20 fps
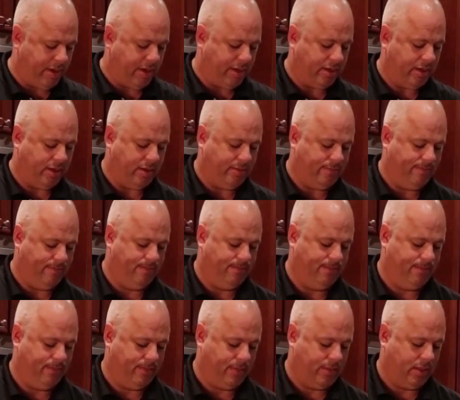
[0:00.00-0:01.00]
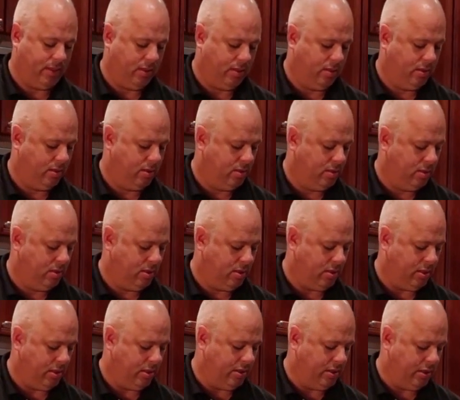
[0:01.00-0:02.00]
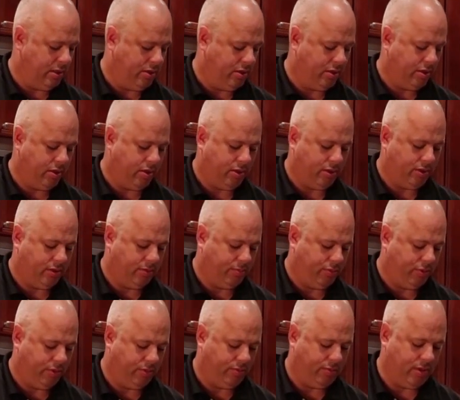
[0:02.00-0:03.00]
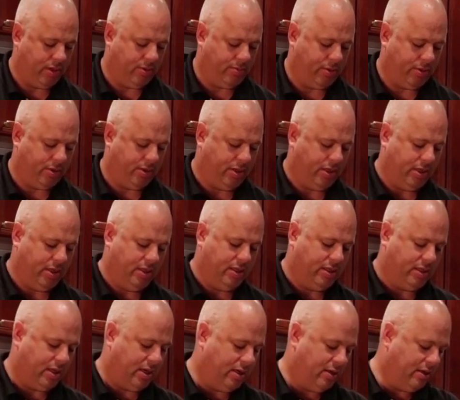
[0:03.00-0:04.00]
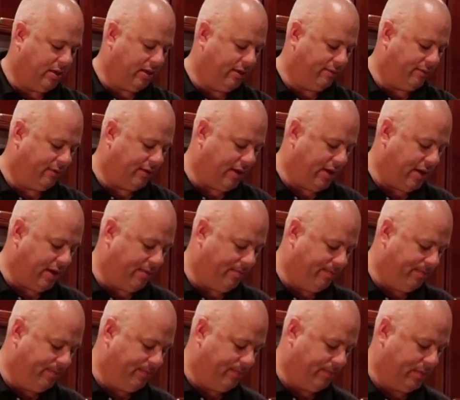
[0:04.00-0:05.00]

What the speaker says: back up, and then you're going to also put the rub on the inside of that flat.